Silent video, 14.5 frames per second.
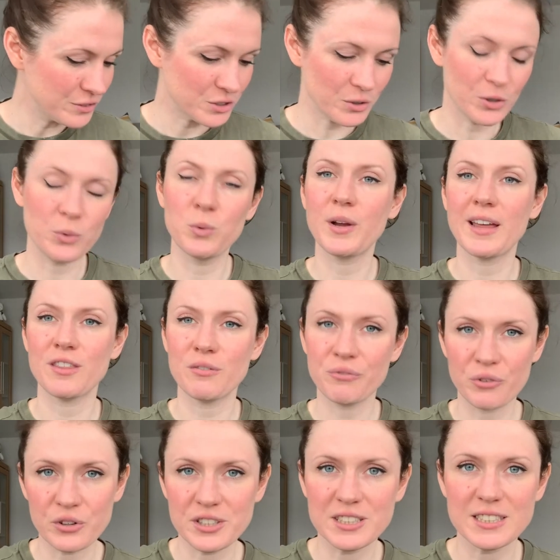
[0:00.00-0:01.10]
So you will get the
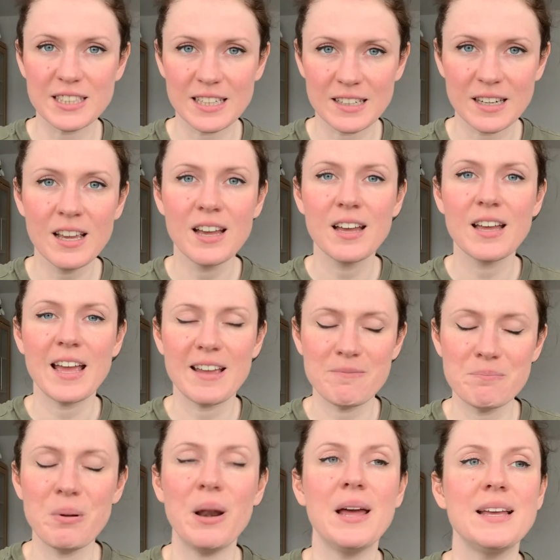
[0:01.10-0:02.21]
funding
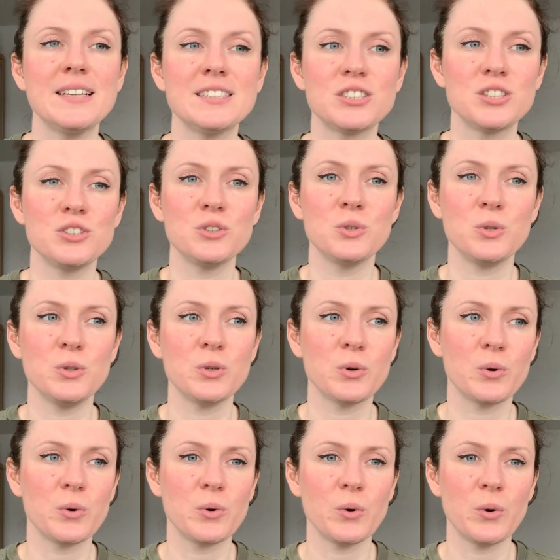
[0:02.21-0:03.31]
in place to do
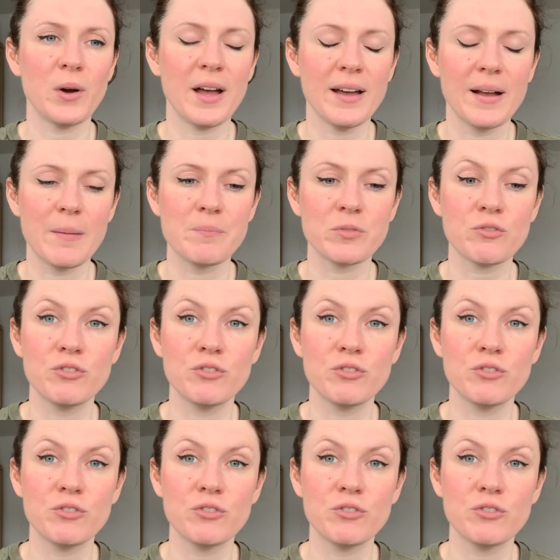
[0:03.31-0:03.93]
your um,